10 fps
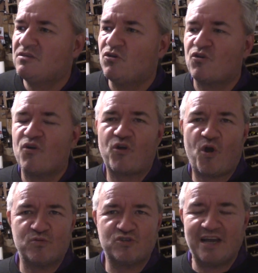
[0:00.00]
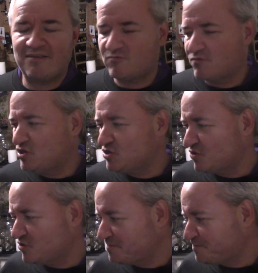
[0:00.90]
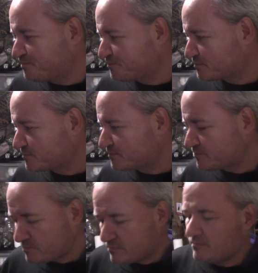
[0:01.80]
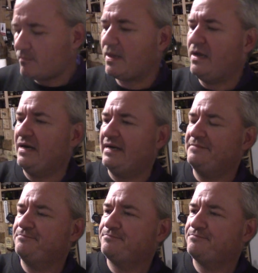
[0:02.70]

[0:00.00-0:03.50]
not gone cold yet, which is good. Ah.